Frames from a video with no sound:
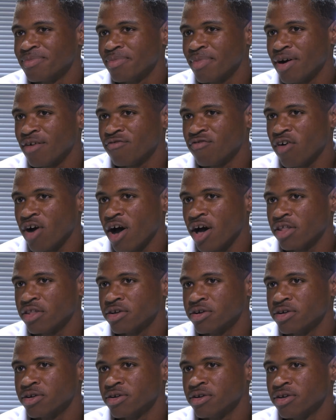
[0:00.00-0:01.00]
My
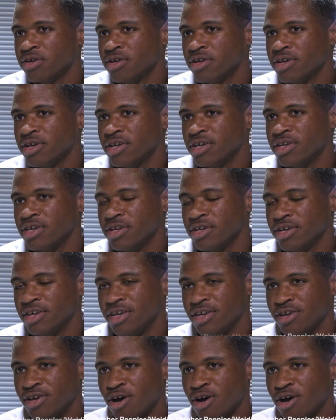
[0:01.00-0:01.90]
father, he